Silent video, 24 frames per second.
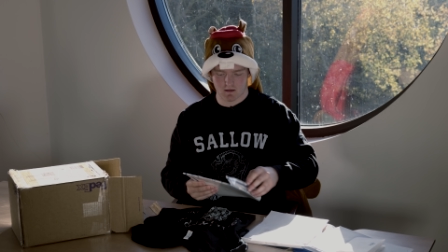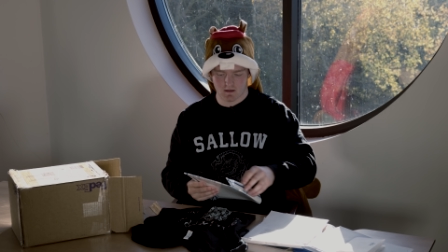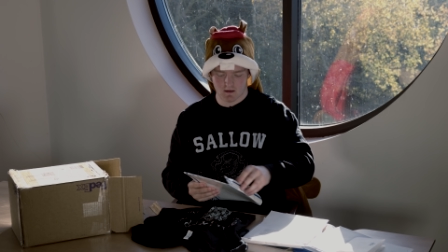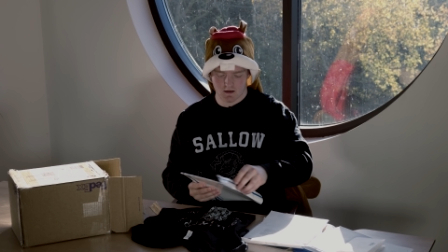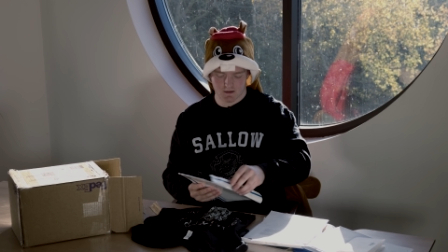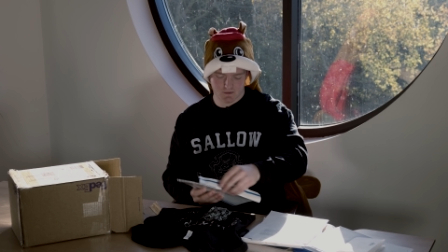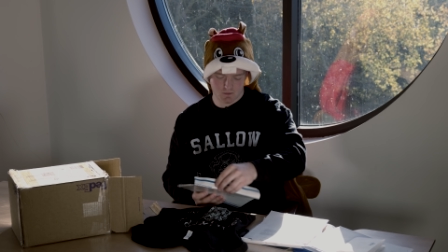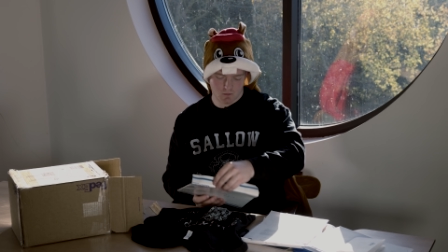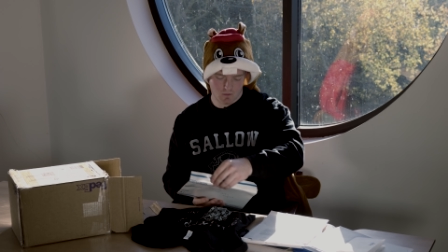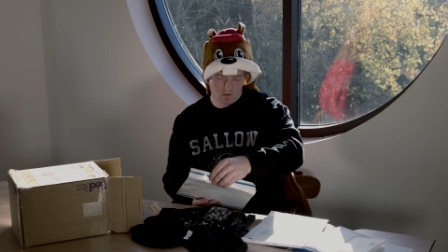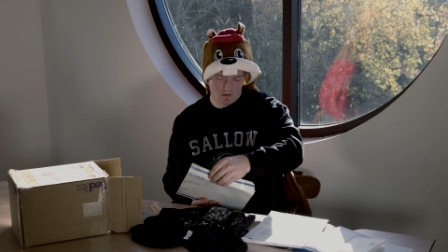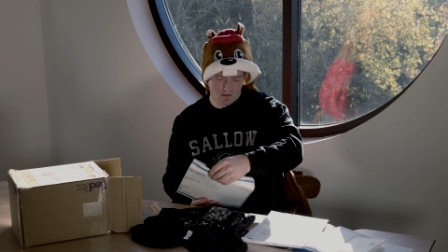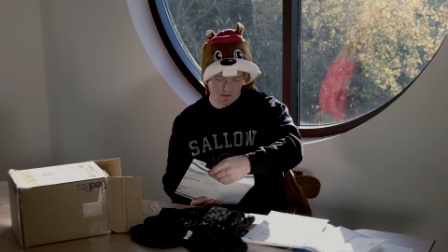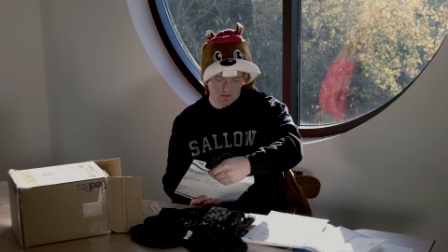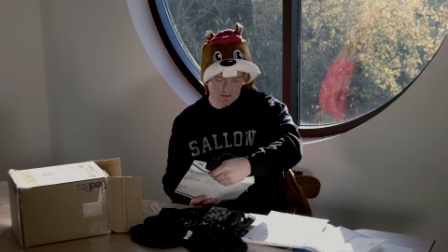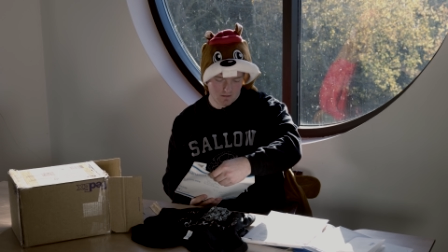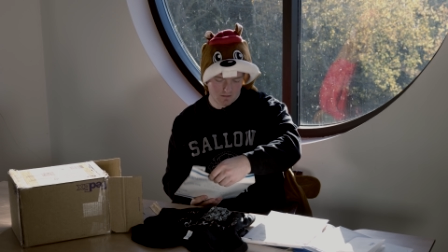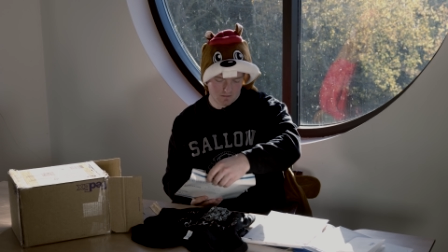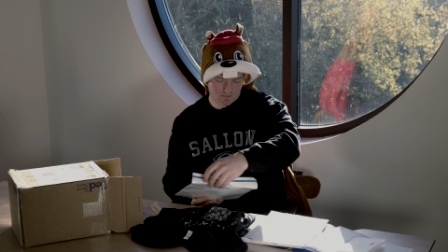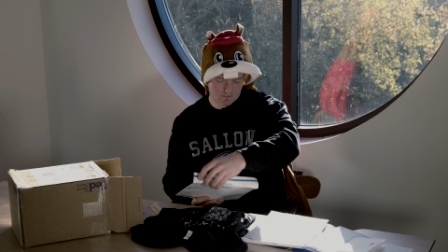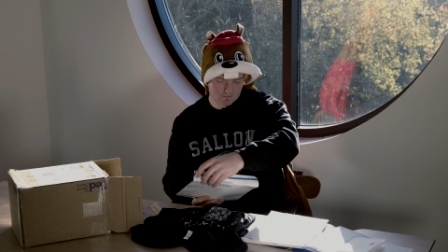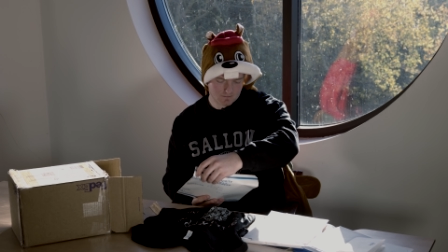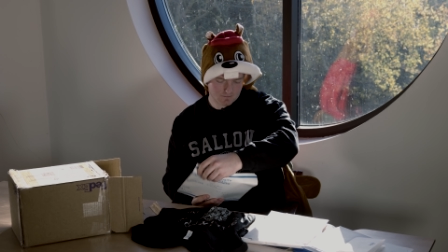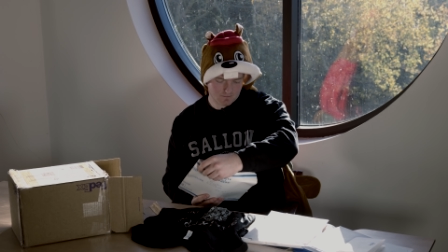at this one.
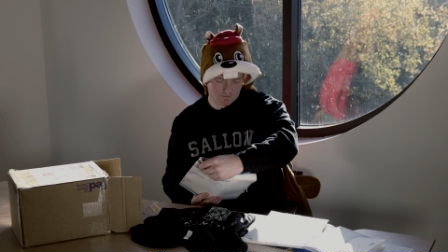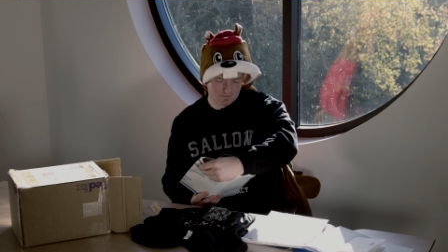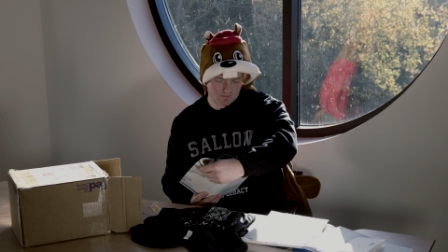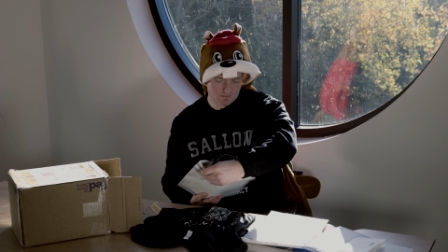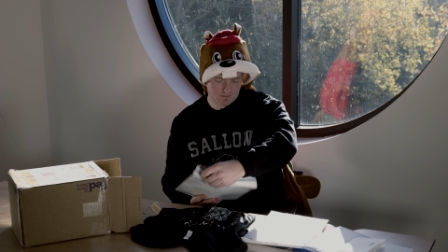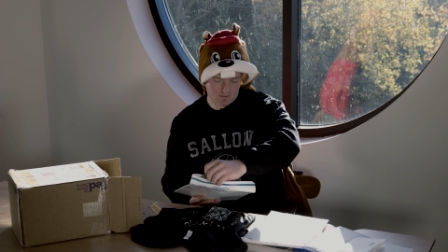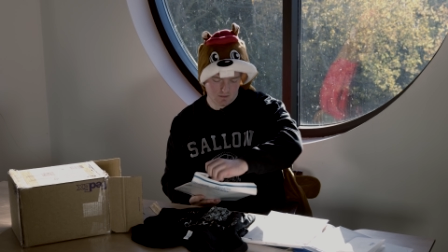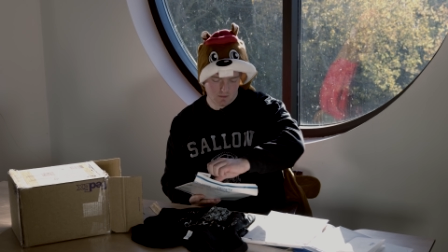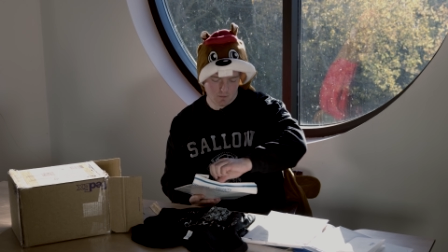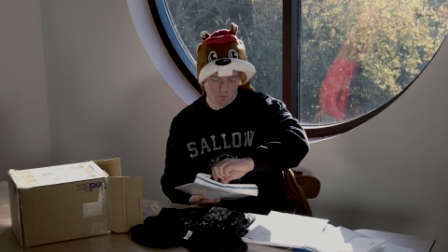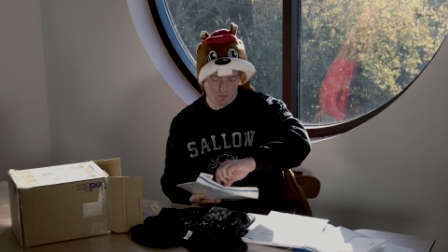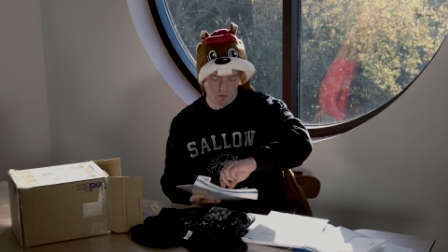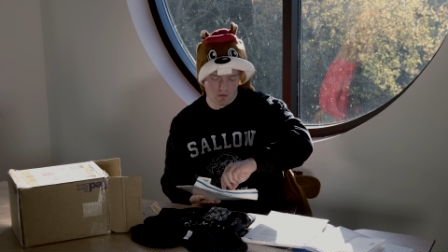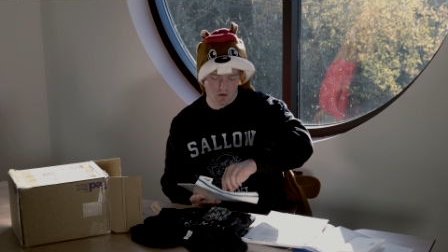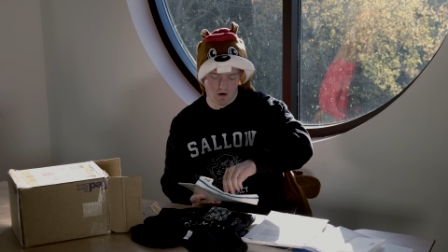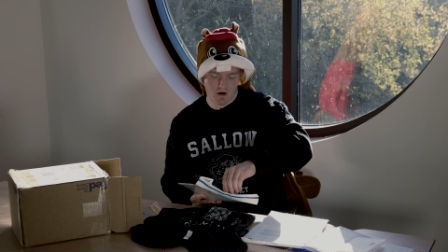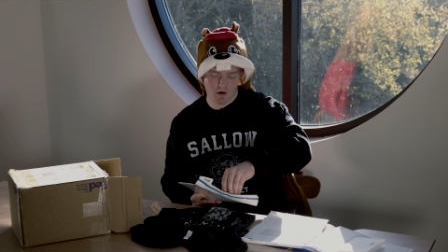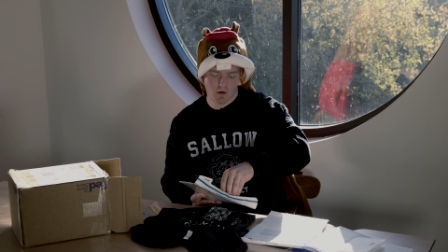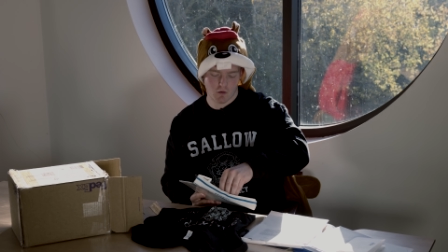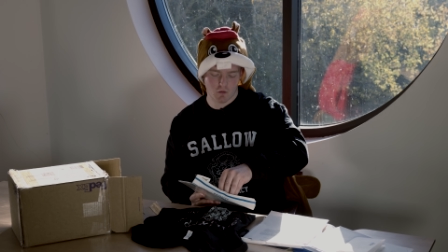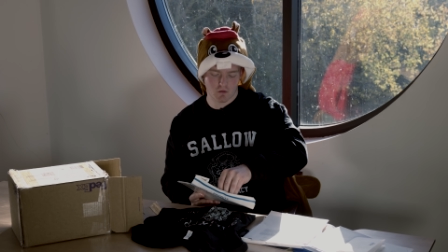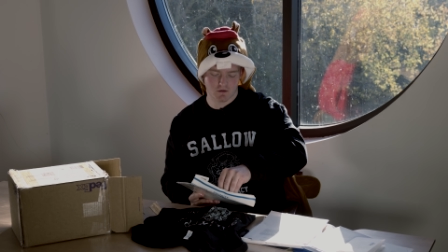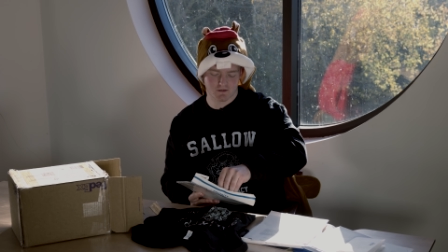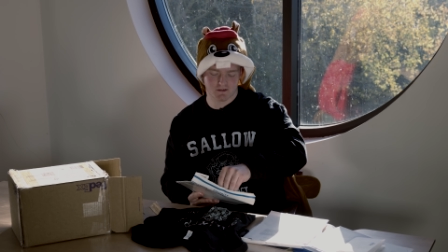
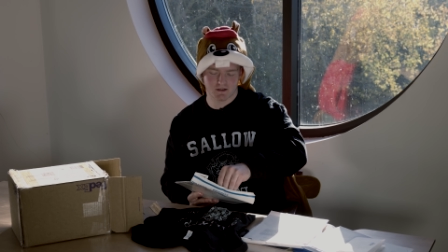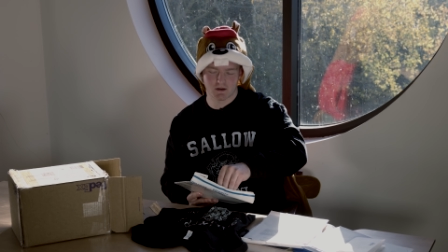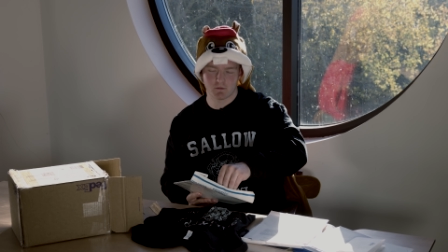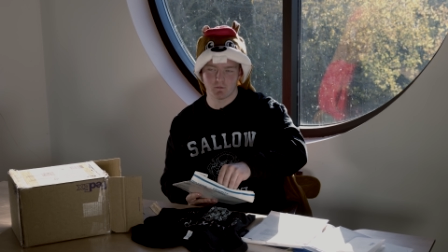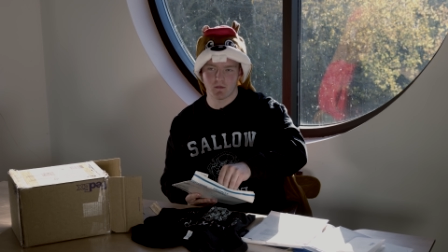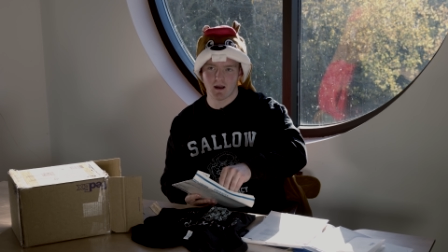Priority